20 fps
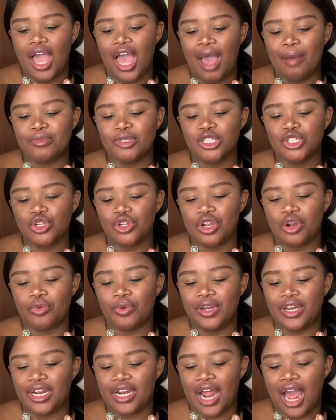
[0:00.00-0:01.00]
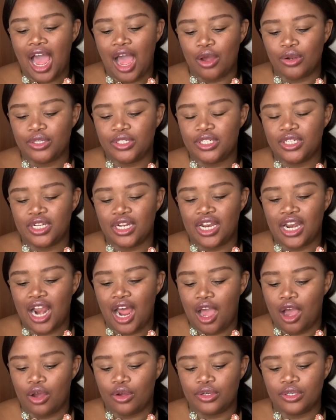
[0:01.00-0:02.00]
I'm just going to read it out
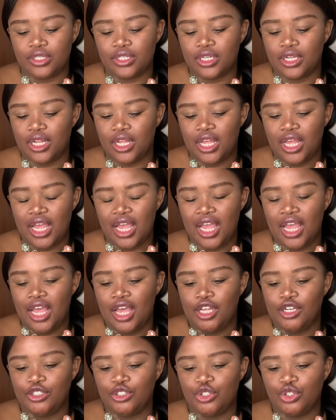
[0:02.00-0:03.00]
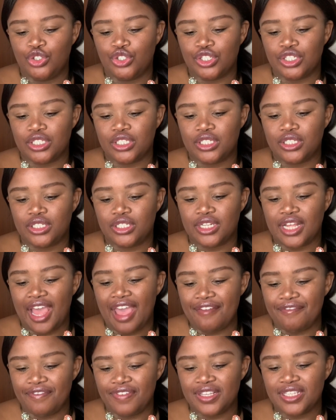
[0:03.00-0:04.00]
loud to just
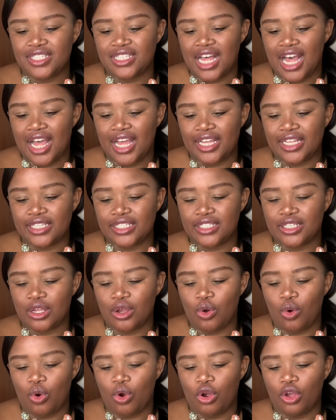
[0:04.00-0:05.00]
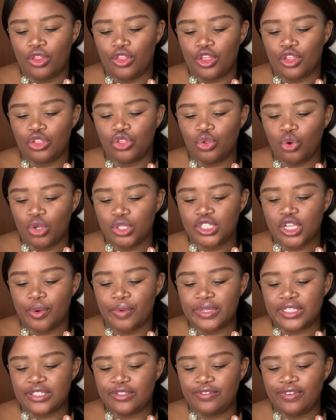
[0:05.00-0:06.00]
emphasize the thoughts I
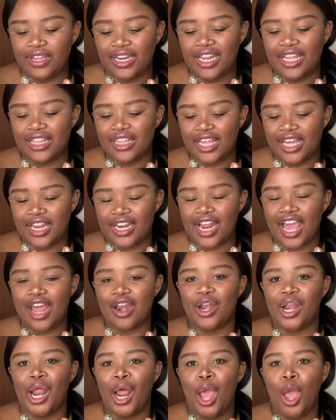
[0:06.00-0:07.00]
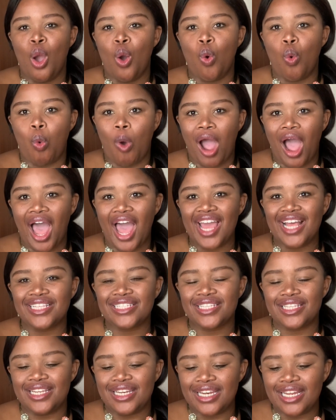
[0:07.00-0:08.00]
was feeling then and why
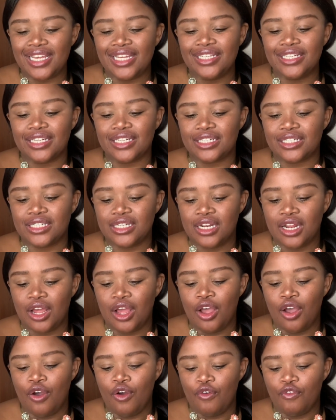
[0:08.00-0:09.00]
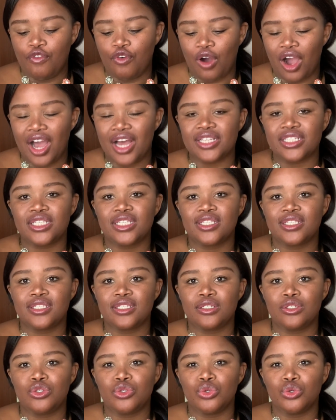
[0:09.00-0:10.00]
it's needed for
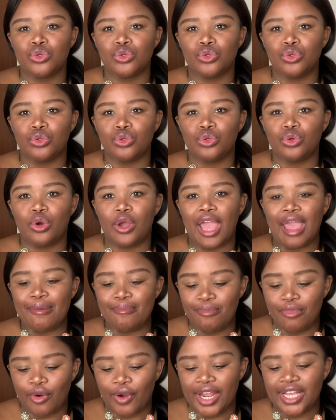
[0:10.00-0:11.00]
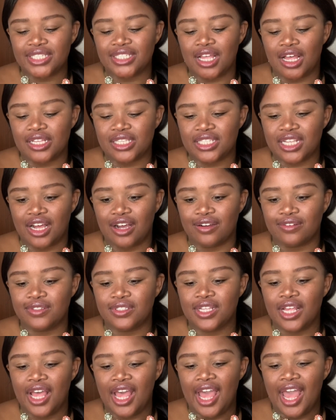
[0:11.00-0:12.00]
us to embrace
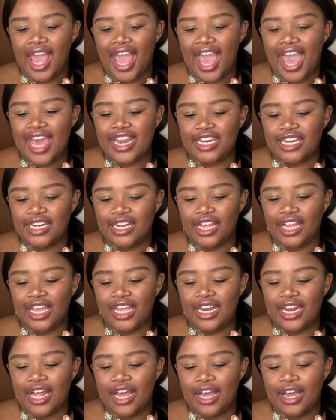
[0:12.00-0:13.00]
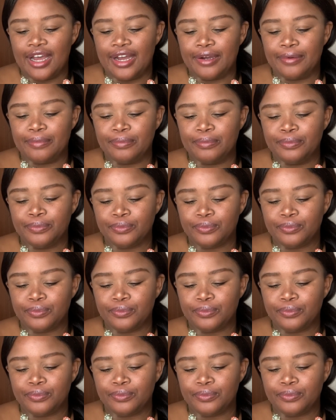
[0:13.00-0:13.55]
ourselves, and in a